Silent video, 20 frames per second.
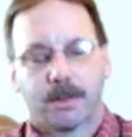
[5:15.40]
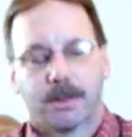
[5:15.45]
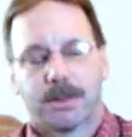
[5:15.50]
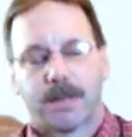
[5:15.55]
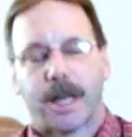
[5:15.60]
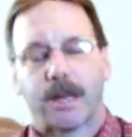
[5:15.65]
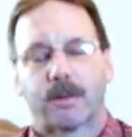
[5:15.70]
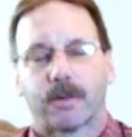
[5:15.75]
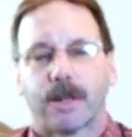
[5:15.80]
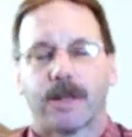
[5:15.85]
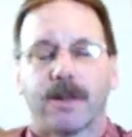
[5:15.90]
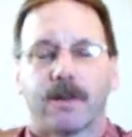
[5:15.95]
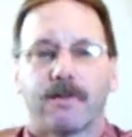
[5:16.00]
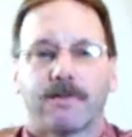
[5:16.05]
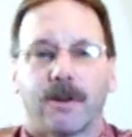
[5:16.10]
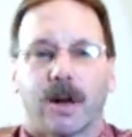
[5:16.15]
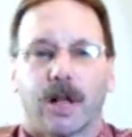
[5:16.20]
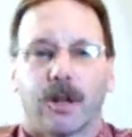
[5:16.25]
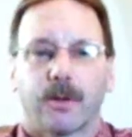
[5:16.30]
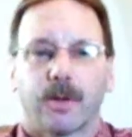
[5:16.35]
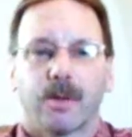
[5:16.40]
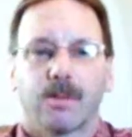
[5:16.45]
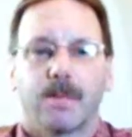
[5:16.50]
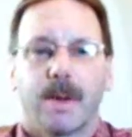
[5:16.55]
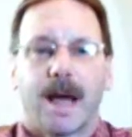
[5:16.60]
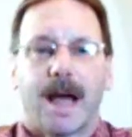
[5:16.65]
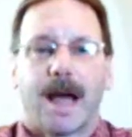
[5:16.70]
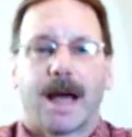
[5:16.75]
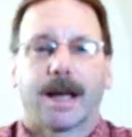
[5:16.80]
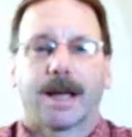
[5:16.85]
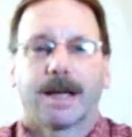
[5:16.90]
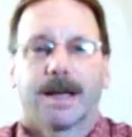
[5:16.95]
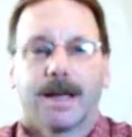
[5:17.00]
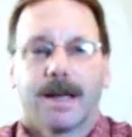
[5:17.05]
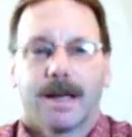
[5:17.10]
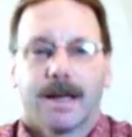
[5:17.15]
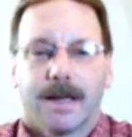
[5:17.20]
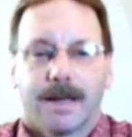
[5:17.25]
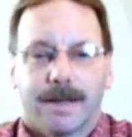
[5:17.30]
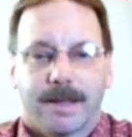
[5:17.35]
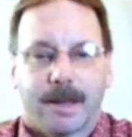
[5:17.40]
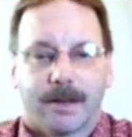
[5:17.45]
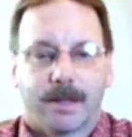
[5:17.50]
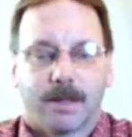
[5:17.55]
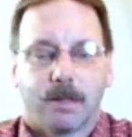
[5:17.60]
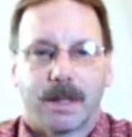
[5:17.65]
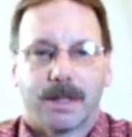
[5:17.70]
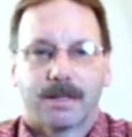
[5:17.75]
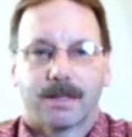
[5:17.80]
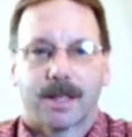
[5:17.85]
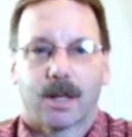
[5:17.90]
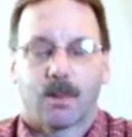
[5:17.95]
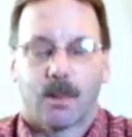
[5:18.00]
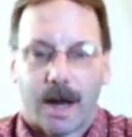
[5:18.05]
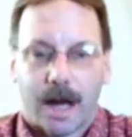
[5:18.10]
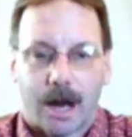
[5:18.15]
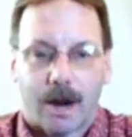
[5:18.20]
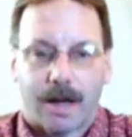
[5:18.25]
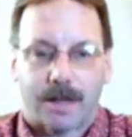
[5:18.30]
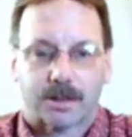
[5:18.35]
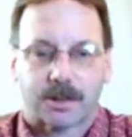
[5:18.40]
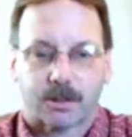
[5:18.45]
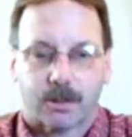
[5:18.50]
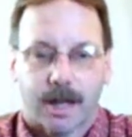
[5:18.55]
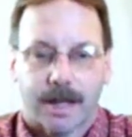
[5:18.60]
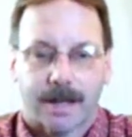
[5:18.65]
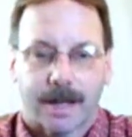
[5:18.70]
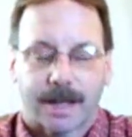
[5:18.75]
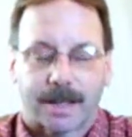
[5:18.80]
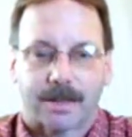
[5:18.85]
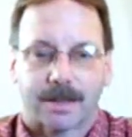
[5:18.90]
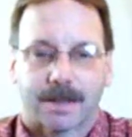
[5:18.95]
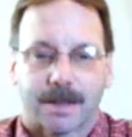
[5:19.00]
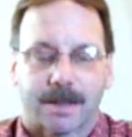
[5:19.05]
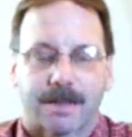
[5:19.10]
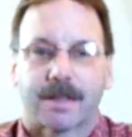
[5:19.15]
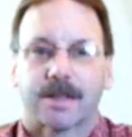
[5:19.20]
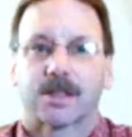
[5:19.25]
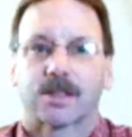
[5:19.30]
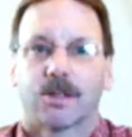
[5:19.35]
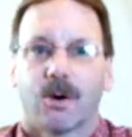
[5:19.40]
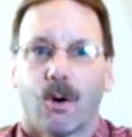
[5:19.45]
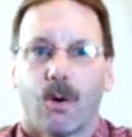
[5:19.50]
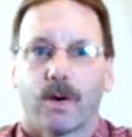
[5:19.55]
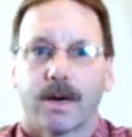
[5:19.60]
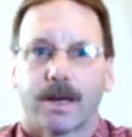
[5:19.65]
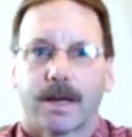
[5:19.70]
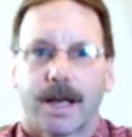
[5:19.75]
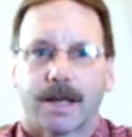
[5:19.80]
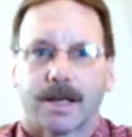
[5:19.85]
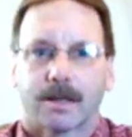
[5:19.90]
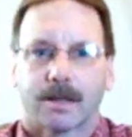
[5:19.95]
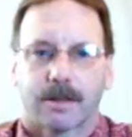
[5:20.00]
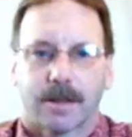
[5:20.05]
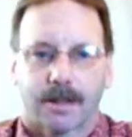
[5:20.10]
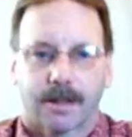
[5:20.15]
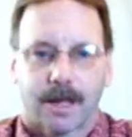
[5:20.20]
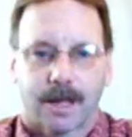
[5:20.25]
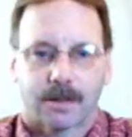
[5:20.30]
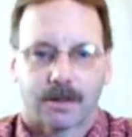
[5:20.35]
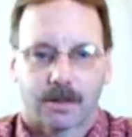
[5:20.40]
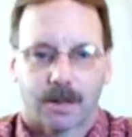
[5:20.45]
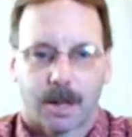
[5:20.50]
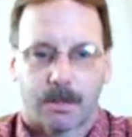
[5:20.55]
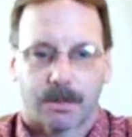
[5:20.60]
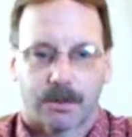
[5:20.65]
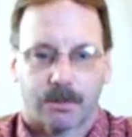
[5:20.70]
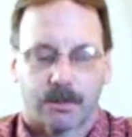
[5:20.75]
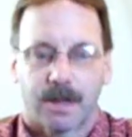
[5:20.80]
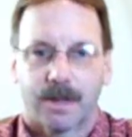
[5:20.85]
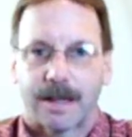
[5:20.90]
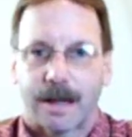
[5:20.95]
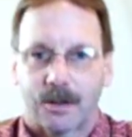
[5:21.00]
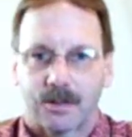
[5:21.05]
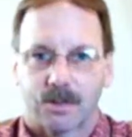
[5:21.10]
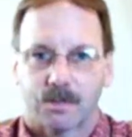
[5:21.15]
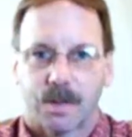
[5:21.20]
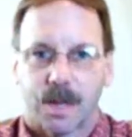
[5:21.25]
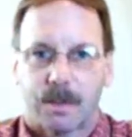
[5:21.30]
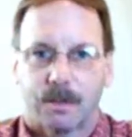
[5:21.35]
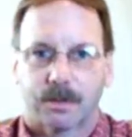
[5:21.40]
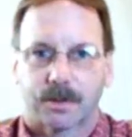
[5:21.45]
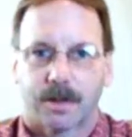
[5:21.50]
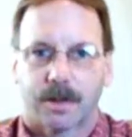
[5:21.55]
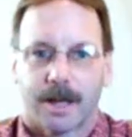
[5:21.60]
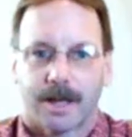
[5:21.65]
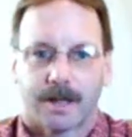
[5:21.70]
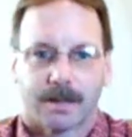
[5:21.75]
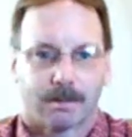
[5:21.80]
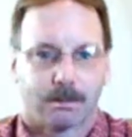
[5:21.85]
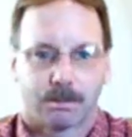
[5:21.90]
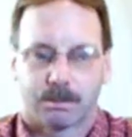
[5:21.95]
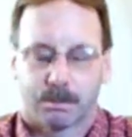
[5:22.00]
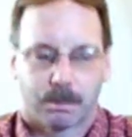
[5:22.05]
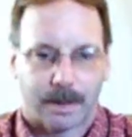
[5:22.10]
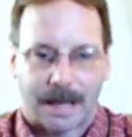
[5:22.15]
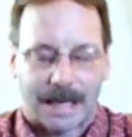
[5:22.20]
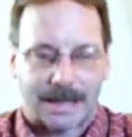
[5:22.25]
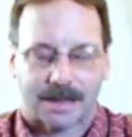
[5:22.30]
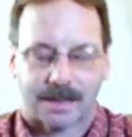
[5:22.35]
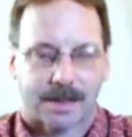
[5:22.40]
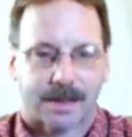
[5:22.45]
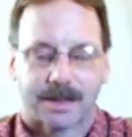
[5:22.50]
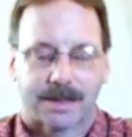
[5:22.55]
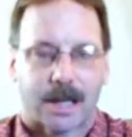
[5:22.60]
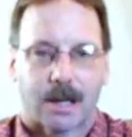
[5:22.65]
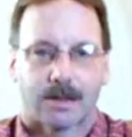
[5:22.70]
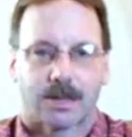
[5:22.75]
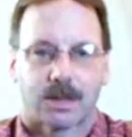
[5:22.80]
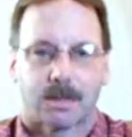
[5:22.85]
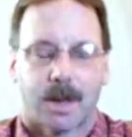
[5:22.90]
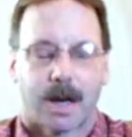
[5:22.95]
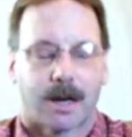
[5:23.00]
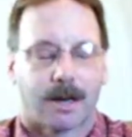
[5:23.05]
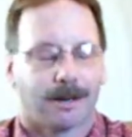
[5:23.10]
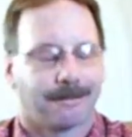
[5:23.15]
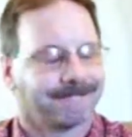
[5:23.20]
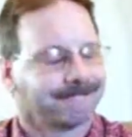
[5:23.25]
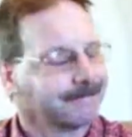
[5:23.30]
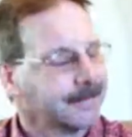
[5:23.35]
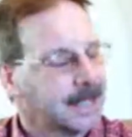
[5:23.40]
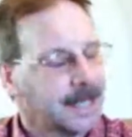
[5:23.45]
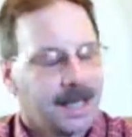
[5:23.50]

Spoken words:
generally they'll follow you back. Now you might say, wow, that's great, I can get this going and I can click on a couple 3,000 people tonight and blast things out tomorrow.